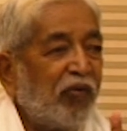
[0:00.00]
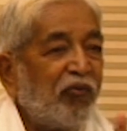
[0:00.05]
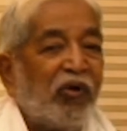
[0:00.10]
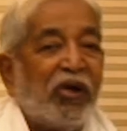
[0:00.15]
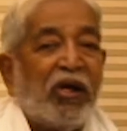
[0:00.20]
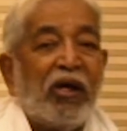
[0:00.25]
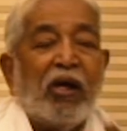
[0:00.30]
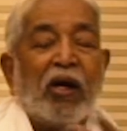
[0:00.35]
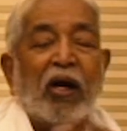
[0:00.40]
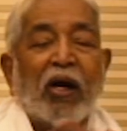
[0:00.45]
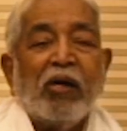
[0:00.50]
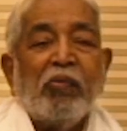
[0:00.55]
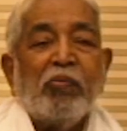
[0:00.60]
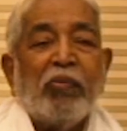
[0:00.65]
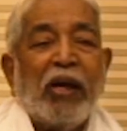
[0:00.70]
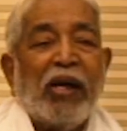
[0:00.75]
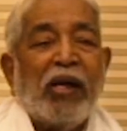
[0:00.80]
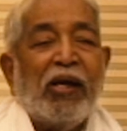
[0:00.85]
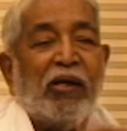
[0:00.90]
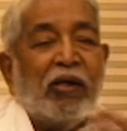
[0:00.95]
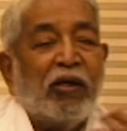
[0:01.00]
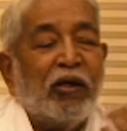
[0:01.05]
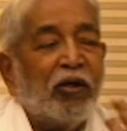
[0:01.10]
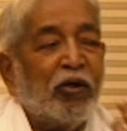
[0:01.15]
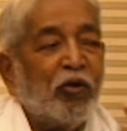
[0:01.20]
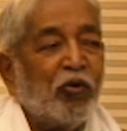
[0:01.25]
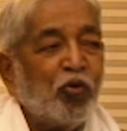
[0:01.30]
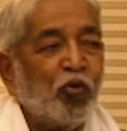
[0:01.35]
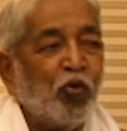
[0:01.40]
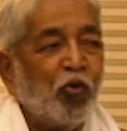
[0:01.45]
We learn by
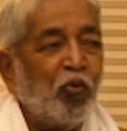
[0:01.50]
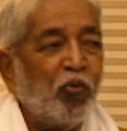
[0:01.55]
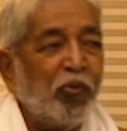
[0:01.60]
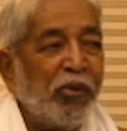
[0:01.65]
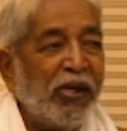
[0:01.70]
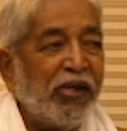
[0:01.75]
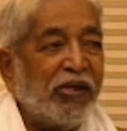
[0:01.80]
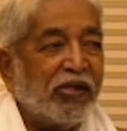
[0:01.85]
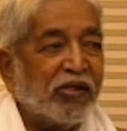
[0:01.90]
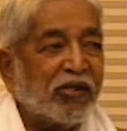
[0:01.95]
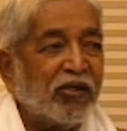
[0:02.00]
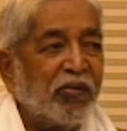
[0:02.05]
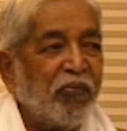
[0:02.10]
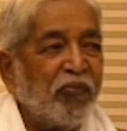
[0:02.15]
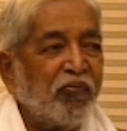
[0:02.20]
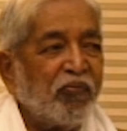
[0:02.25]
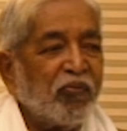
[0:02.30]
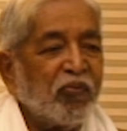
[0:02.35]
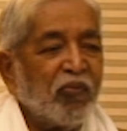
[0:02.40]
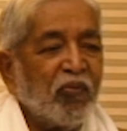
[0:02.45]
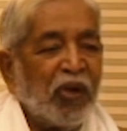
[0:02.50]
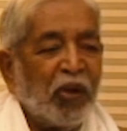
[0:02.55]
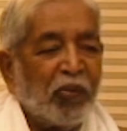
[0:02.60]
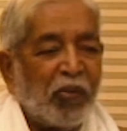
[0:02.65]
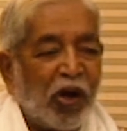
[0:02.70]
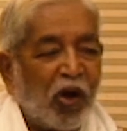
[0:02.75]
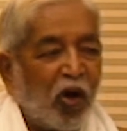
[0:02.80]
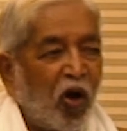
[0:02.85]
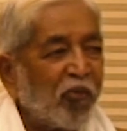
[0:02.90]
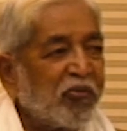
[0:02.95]
two means,
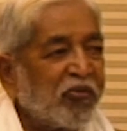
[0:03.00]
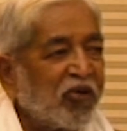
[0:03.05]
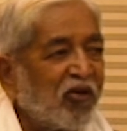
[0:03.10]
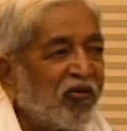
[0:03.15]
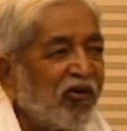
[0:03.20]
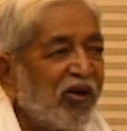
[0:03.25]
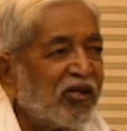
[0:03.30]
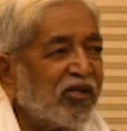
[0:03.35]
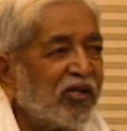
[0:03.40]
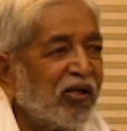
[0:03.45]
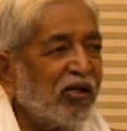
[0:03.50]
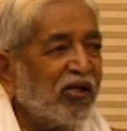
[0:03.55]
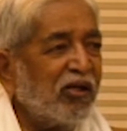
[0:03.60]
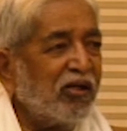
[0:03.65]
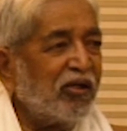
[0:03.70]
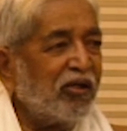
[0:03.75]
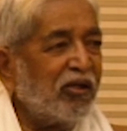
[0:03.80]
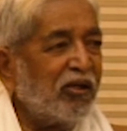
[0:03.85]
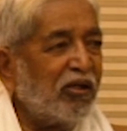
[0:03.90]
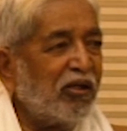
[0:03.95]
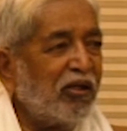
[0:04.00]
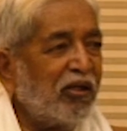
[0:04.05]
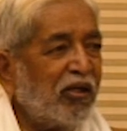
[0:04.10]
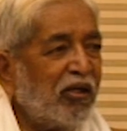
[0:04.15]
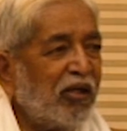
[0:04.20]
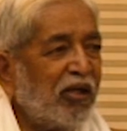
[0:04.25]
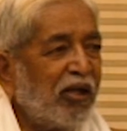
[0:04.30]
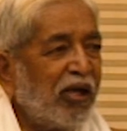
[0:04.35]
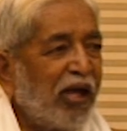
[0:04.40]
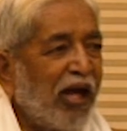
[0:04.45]
by observation
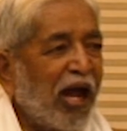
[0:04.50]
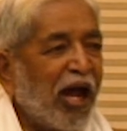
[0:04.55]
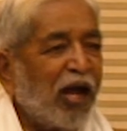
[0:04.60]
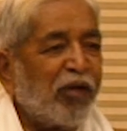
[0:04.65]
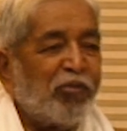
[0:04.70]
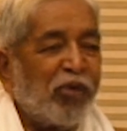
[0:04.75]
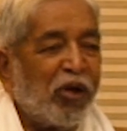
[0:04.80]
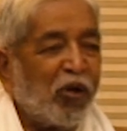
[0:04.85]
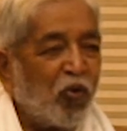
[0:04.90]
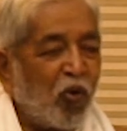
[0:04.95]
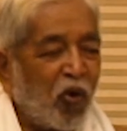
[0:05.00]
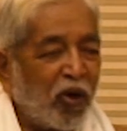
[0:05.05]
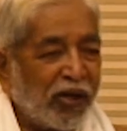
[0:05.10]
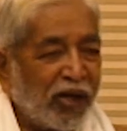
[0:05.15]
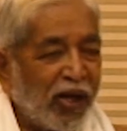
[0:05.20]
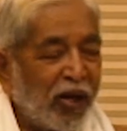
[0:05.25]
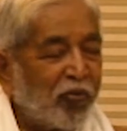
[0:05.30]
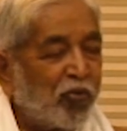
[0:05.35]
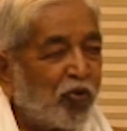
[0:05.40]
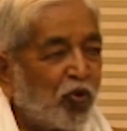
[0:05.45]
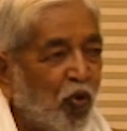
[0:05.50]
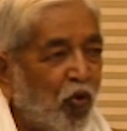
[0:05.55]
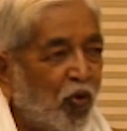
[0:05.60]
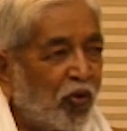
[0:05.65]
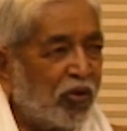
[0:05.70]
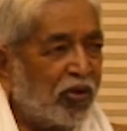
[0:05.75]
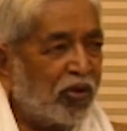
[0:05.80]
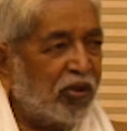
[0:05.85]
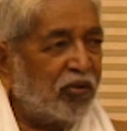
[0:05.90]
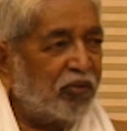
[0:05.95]
and by what I am
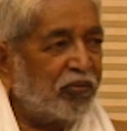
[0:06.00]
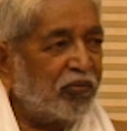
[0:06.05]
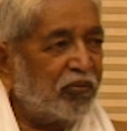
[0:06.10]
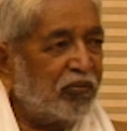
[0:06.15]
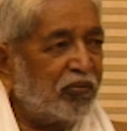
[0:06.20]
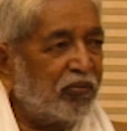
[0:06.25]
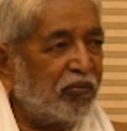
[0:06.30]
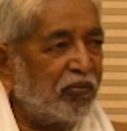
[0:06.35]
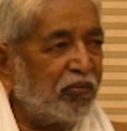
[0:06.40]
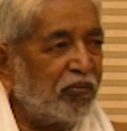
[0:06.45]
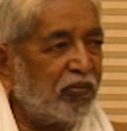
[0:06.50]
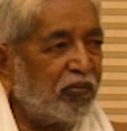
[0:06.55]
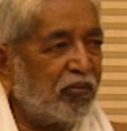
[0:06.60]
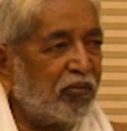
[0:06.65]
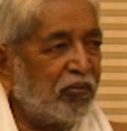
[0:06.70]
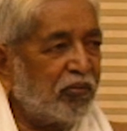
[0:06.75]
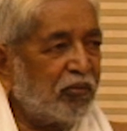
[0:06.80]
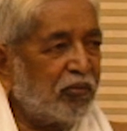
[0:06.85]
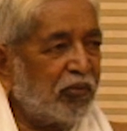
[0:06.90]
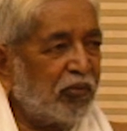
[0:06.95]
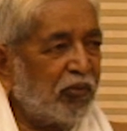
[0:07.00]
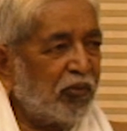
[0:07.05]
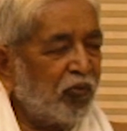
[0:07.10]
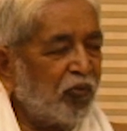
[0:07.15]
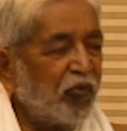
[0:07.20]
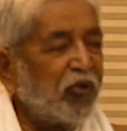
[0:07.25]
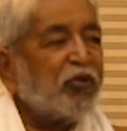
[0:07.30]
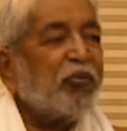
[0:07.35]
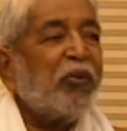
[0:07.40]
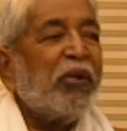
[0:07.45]
told,
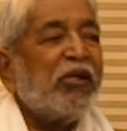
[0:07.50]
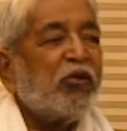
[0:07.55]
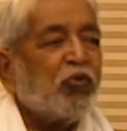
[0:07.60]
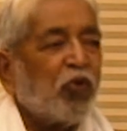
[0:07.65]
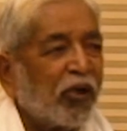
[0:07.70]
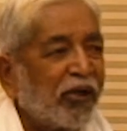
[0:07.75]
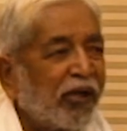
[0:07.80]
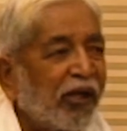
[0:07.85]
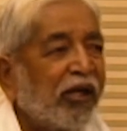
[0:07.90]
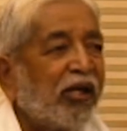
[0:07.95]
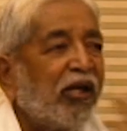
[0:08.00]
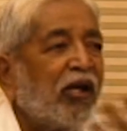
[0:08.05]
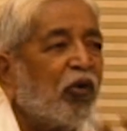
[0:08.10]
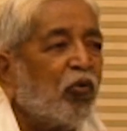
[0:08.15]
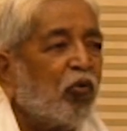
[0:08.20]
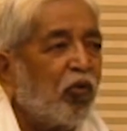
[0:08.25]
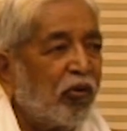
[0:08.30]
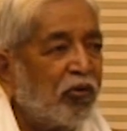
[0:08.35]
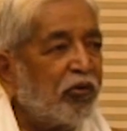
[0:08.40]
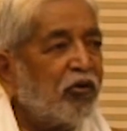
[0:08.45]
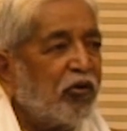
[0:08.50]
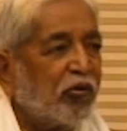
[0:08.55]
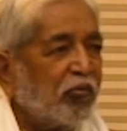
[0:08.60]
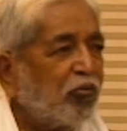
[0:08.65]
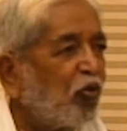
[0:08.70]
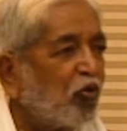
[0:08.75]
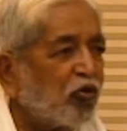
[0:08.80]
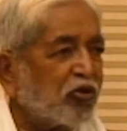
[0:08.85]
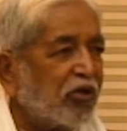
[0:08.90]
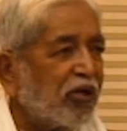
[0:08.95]
which means what I hear,
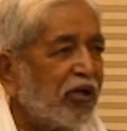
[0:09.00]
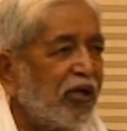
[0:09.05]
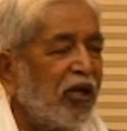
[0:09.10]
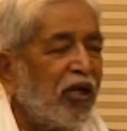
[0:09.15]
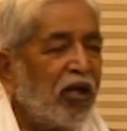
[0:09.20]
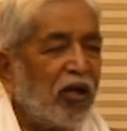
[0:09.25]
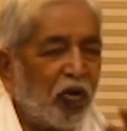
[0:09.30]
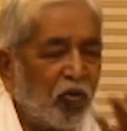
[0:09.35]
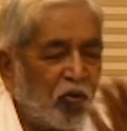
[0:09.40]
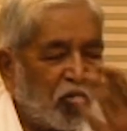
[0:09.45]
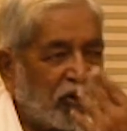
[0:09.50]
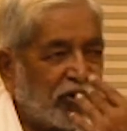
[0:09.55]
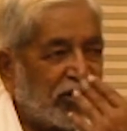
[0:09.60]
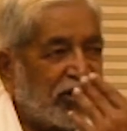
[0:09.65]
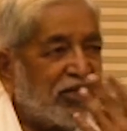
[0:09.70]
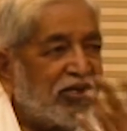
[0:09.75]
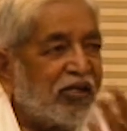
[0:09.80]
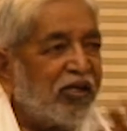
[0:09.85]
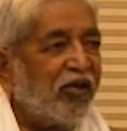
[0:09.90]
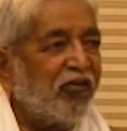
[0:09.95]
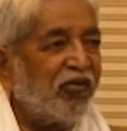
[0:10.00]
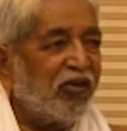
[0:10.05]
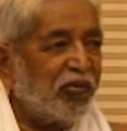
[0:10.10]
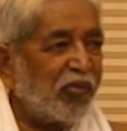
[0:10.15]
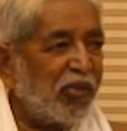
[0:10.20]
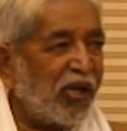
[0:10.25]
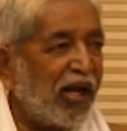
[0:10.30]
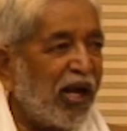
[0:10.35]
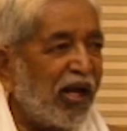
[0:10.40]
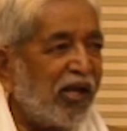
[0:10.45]
mostly what I see with
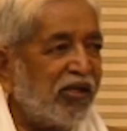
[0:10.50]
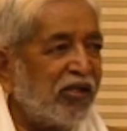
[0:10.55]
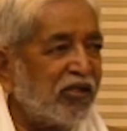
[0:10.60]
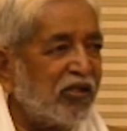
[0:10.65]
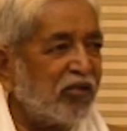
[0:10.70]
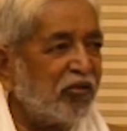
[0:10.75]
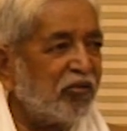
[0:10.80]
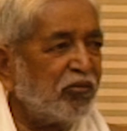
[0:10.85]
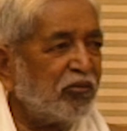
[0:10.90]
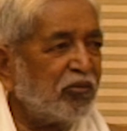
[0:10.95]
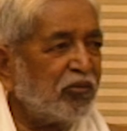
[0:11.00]
my eyes.